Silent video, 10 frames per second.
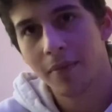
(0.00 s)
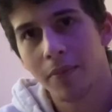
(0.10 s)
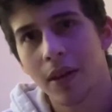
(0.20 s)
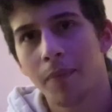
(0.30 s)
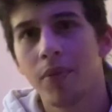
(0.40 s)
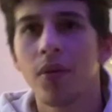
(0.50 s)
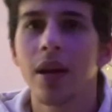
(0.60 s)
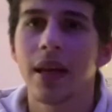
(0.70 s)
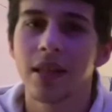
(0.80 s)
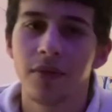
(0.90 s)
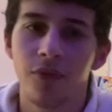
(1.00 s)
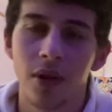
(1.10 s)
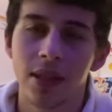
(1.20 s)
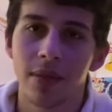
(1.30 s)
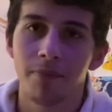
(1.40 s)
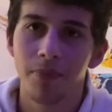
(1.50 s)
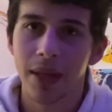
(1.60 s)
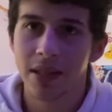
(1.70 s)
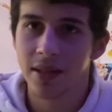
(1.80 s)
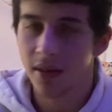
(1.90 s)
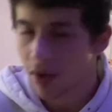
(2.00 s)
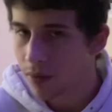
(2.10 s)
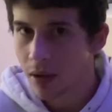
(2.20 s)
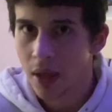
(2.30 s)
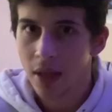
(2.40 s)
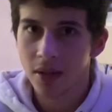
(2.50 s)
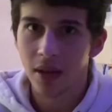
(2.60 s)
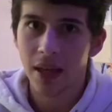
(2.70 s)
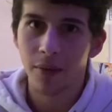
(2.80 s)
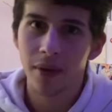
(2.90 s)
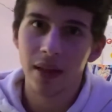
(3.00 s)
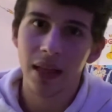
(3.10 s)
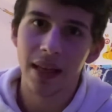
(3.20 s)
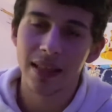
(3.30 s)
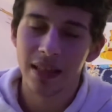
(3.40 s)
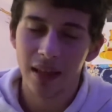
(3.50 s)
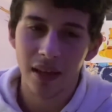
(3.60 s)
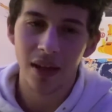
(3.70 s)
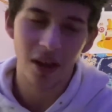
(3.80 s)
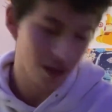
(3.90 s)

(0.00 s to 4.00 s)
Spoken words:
but the point is for it to be slow, so that really isn't a